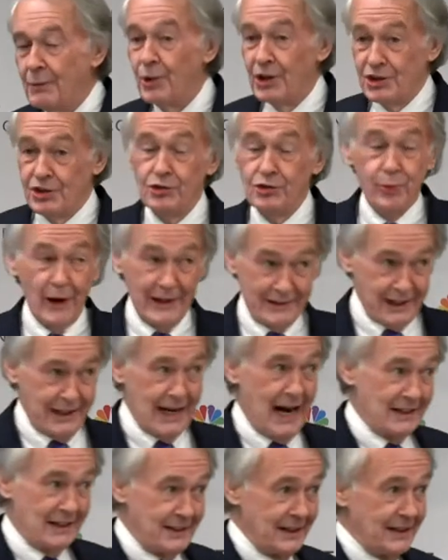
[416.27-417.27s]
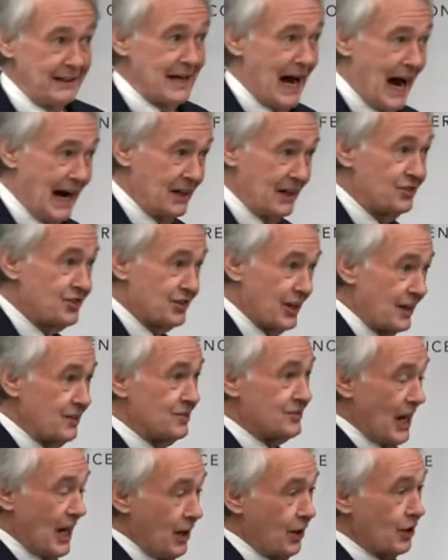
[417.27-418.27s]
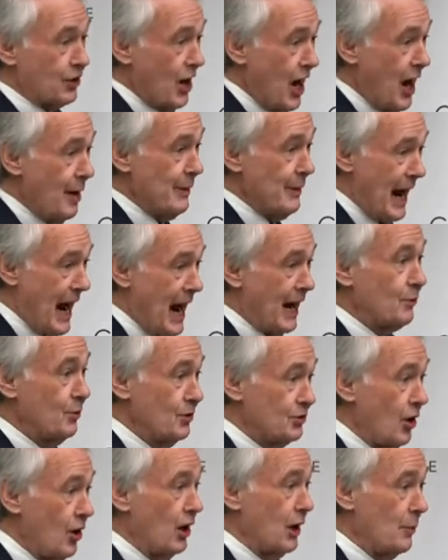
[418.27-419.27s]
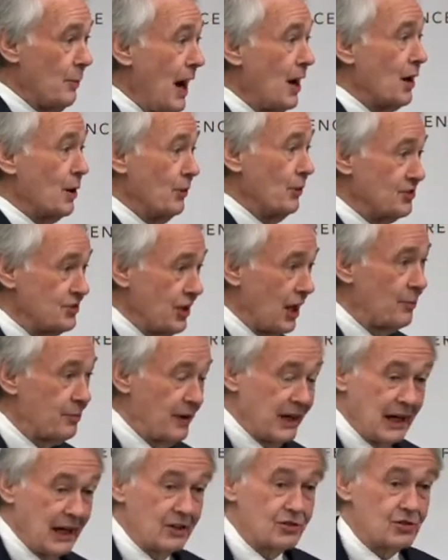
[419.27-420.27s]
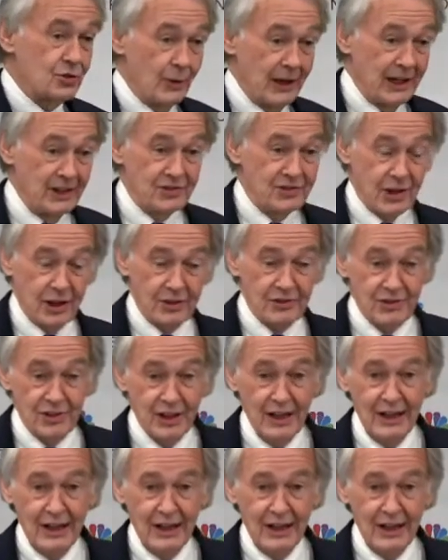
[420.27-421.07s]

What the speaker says: which is what the 1996 Telecom Act was all about. And we're celebrating its 26th